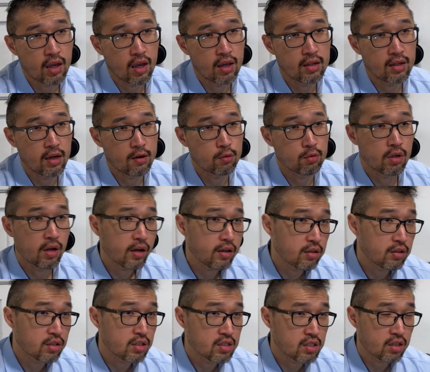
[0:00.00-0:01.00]
And I would like
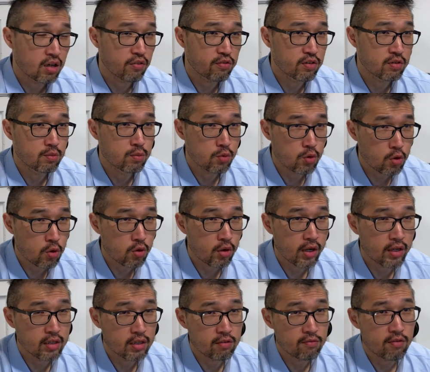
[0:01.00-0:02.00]
to discover more
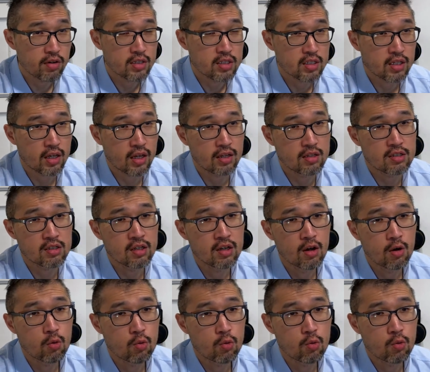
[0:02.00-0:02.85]
and investigate